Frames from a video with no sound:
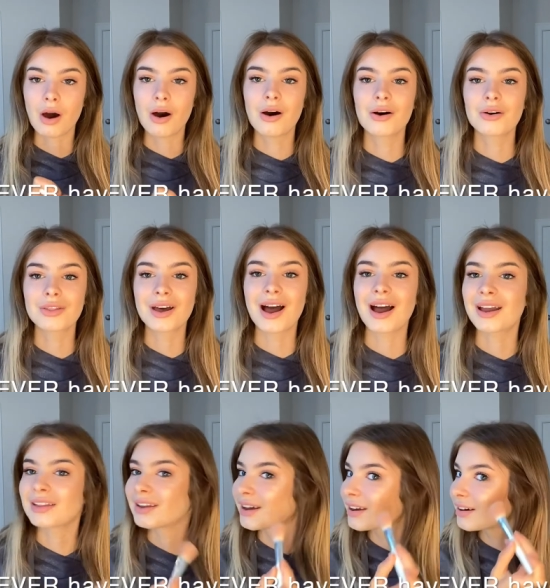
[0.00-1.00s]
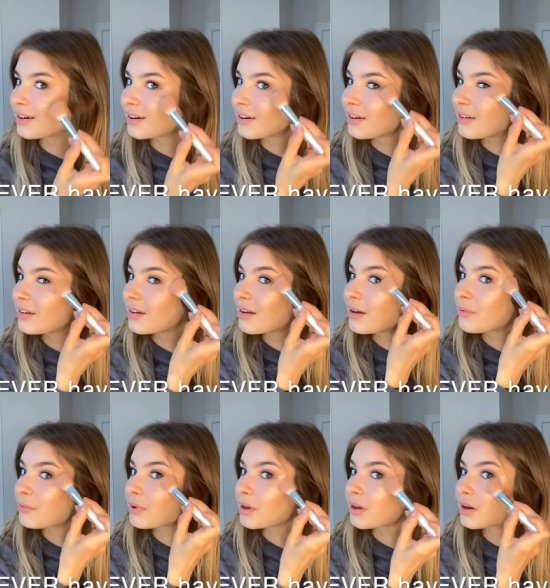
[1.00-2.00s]
all the highlighter
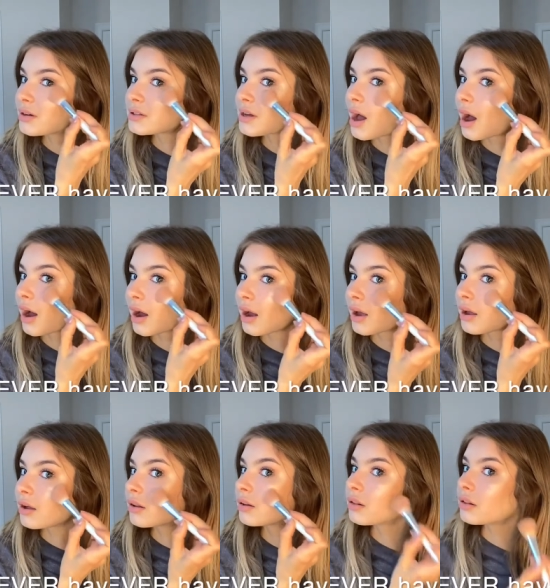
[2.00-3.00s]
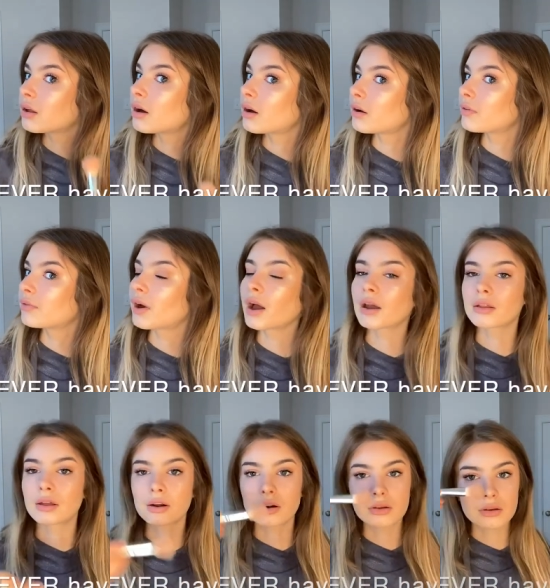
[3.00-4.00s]
because I love
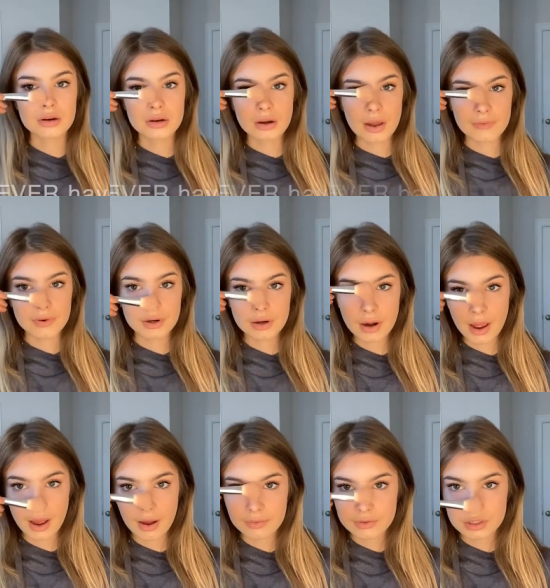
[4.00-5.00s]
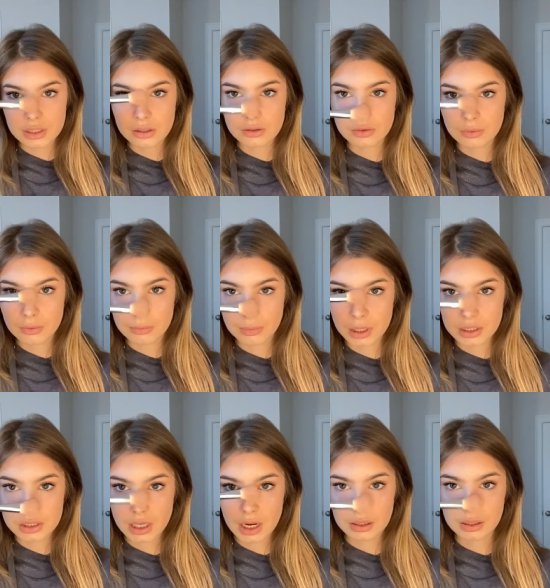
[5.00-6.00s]
highlighter. You can never have too
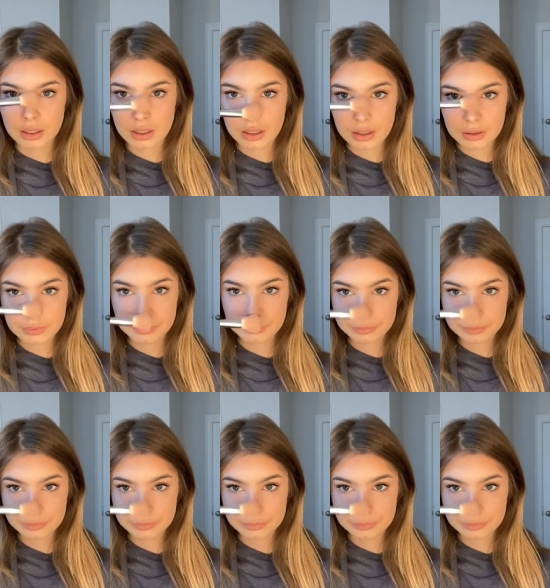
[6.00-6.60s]
much highlighter. I'm